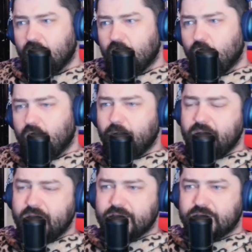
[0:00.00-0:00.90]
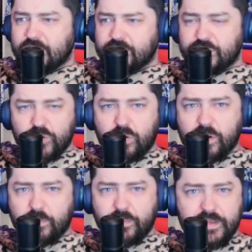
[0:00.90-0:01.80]
Well, I mean, it's
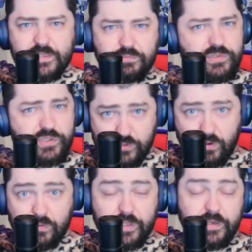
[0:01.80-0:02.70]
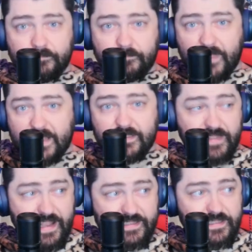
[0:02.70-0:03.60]
historic because it was stolen.
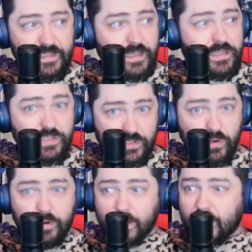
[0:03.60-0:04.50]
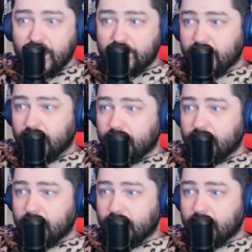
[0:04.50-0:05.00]
That's historic, I think.